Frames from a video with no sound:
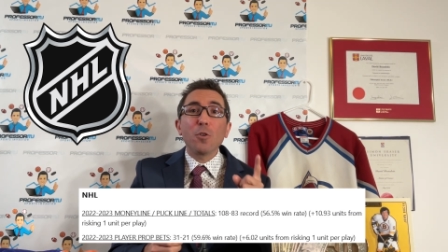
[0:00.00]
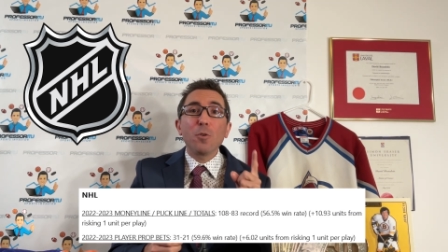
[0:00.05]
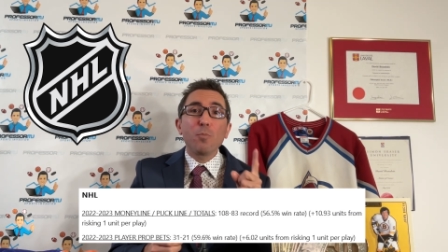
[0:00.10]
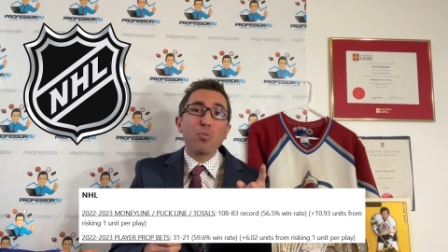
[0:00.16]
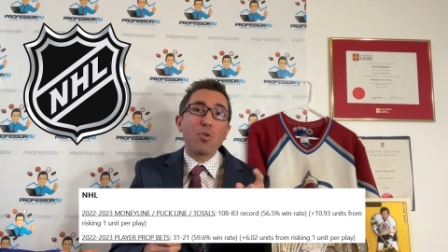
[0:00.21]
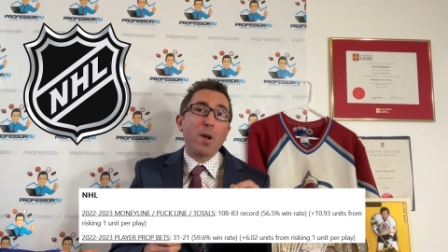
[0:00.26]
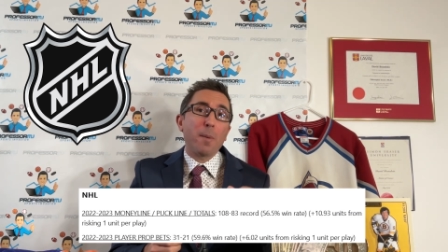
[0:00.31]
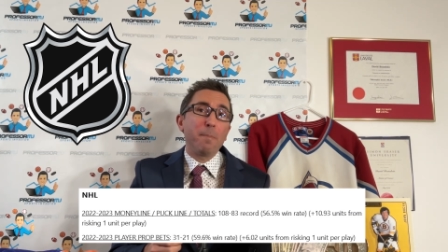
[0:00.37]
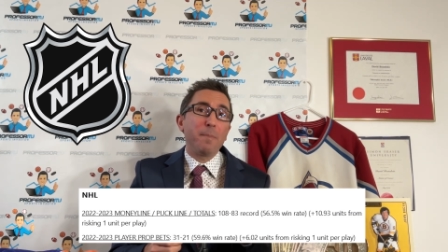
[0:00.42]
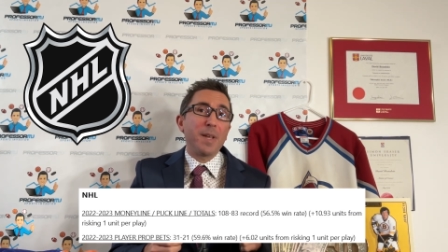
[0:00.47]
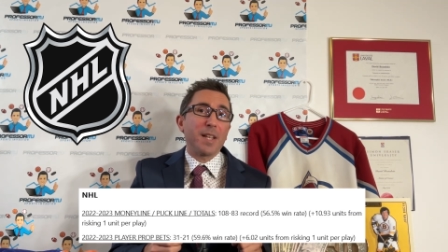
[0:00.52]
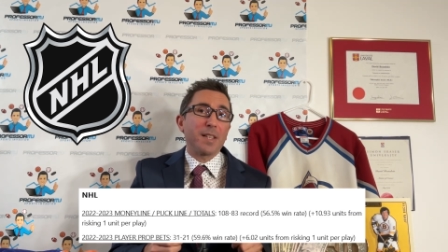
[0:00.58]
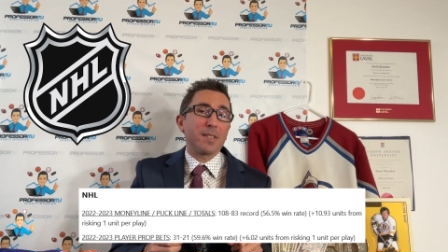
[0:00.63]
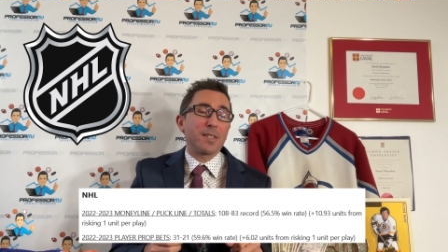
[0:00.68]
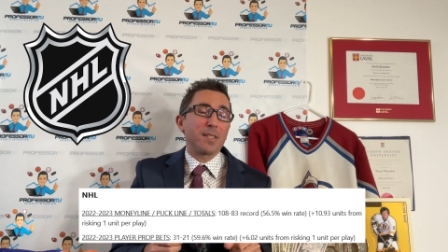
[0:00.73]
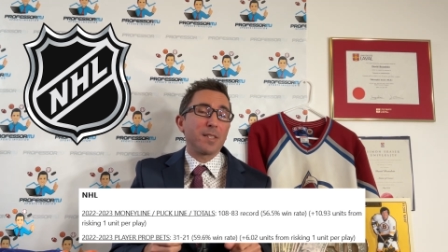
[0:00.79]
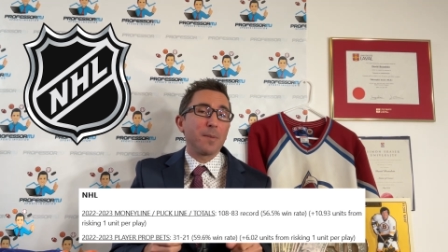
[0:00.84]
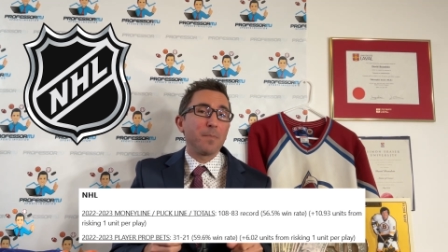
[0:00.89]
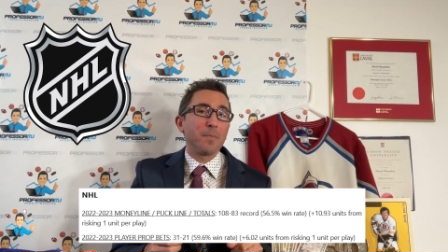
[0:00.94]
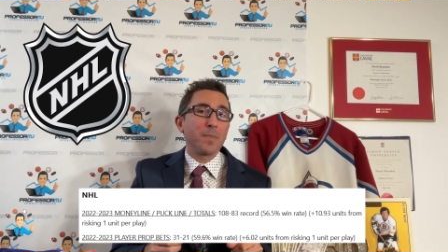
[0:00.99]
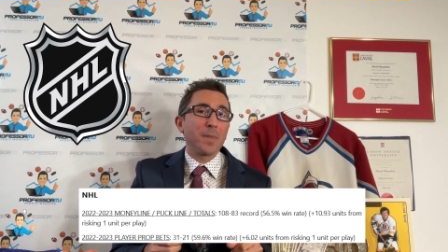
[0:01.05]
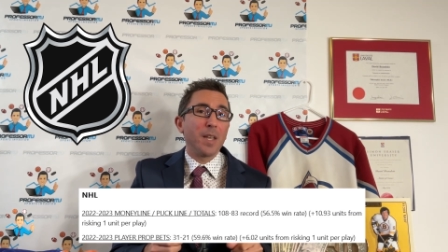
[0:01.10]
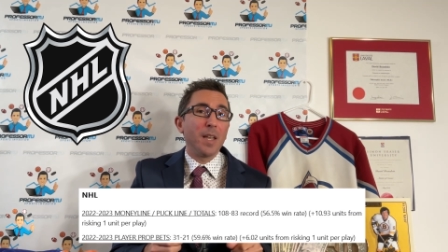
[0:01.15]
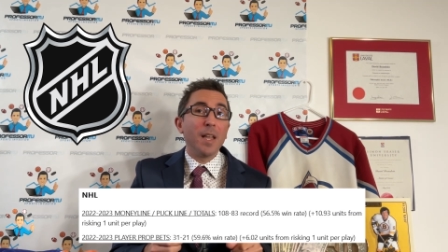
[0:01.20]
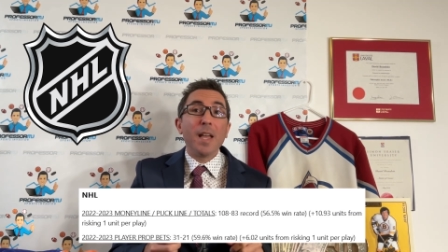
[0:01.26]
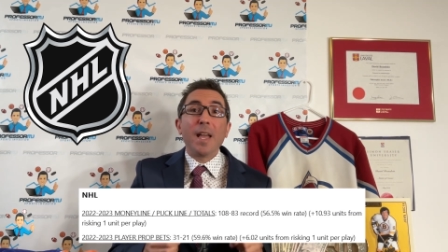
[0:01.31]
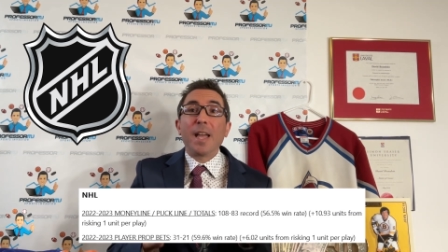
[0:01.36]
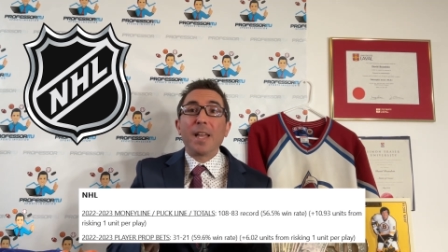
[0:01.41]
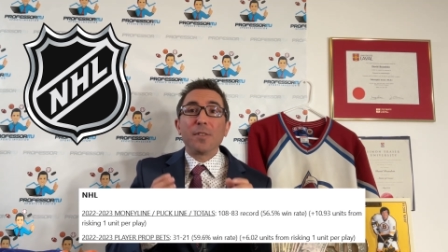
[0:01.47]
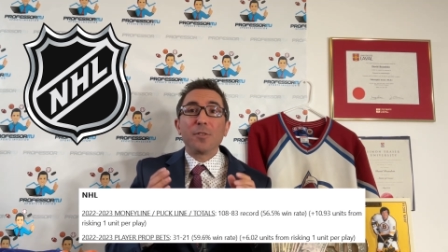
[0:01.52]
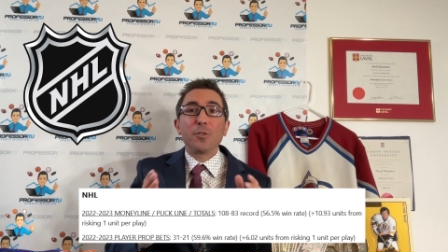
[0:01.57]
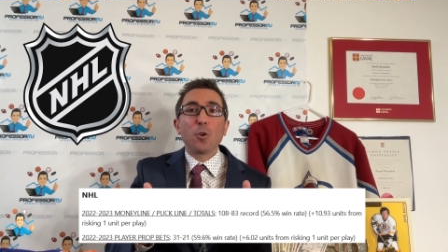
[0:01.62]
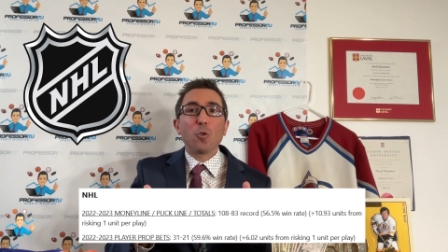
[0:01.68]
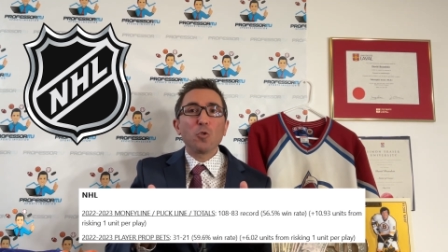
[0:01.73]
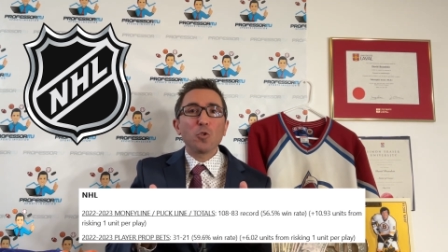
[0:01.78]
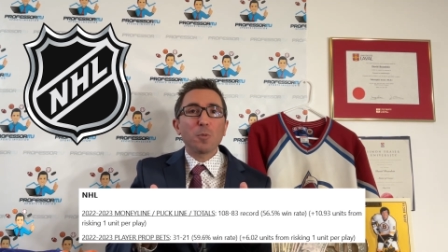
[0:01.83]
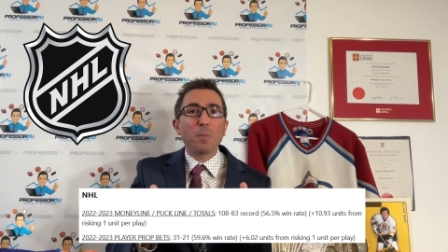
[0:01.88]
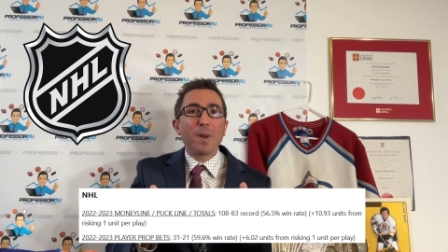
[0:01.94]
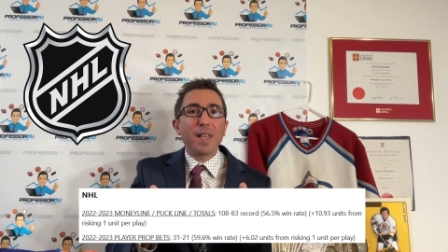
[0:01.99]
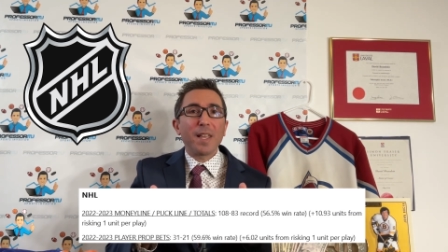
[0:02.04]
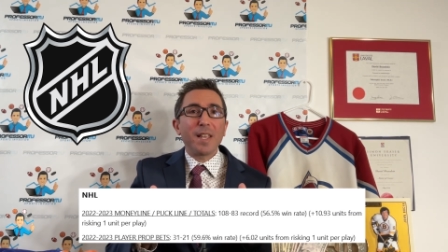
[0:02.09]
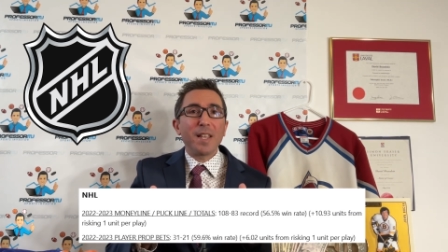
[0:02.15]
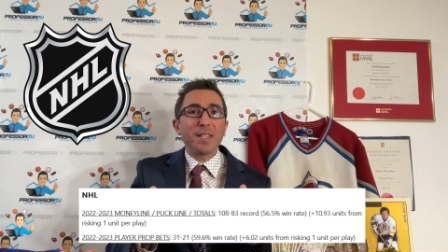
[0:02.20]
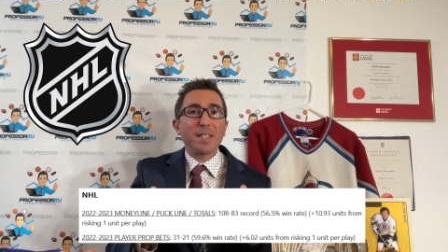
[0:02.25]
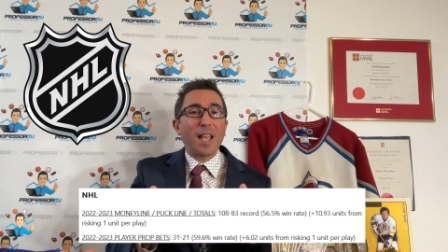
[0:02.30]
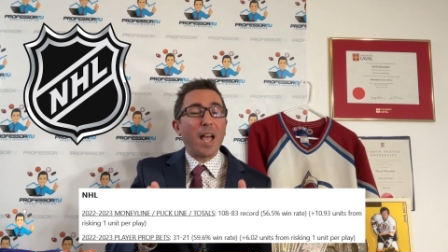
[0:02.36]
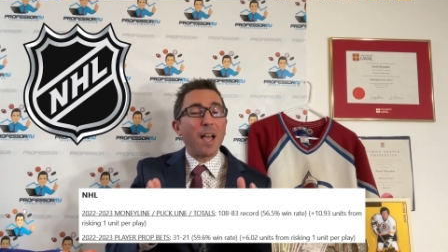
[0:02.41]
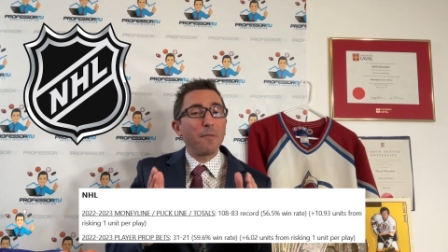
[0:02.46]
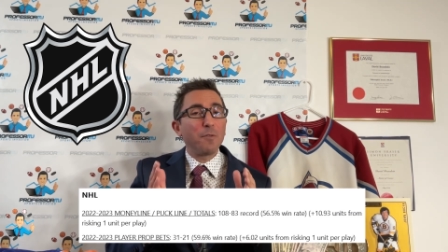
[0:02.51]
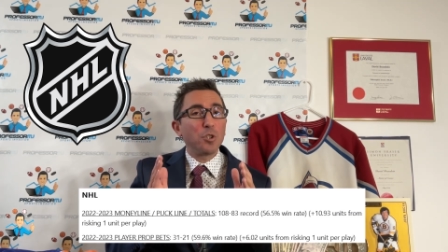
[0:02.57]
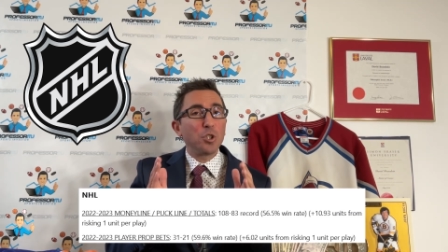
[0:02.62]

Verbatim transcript: prop bets, and those plays have